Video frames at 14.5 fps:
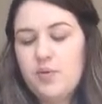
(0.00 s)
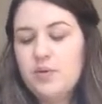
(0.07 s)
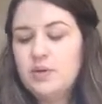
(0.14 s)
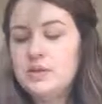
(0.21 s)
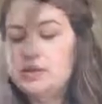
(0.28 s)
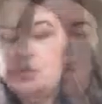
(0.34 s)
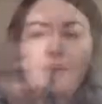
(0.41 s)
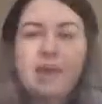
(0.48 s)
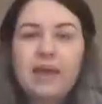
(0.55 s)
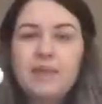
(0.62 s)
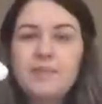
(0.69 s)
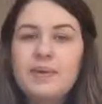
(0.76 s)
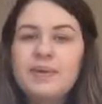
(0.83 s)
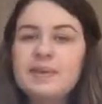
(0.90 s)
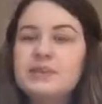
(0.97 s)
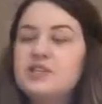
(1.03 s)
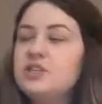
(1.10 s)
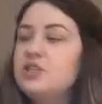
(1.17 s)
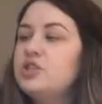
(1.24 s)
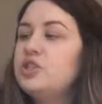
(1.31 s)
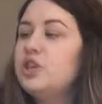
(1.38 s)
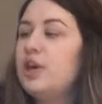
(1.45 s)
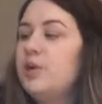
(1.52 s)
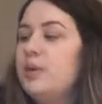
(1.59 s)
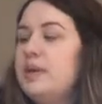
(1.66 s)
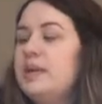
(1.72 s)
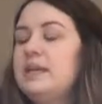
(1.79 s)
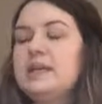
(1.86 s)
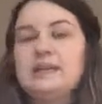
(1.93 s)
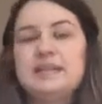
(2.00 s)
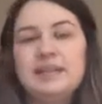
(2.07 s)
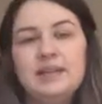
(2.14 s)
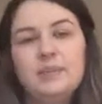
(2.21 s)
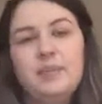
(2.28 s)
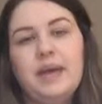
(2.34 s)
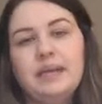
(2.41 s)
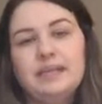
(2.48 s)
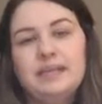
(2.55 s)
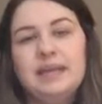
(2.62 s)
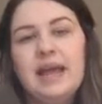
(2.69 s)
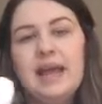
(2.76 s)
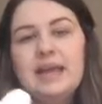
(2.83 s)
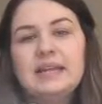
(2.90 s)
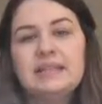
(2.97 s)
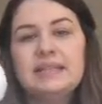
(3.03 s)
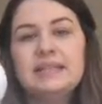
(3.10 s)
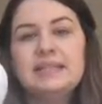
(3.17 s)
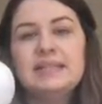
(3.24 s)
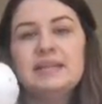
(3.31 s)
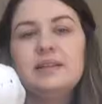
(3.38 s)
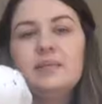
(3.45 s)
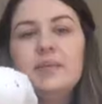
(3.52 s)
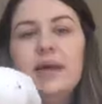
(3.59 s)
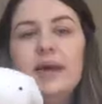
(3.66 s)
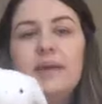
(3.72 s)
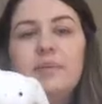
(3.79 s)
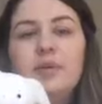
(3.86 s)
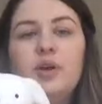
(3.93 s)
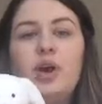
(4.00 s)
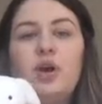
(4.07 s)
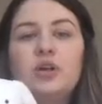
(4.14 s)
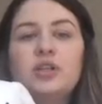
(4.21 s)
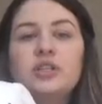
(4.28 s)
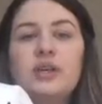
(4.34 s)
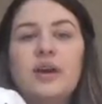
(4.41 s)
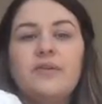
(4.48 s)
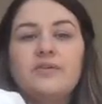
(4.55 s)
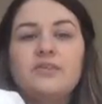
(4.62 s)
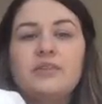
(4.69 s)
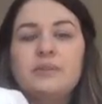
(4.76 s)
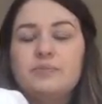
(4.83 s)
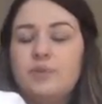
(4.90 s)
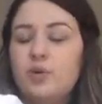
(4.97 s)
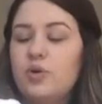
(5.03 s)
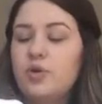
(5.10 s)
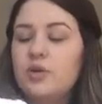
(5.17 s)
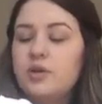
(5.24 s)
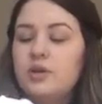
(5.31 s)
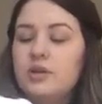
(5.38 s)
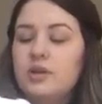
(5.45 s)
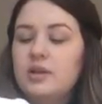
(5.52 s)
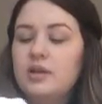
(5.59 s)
Teddy for baby, this is just to go in his little bassinet, in his little um, cot after he's born,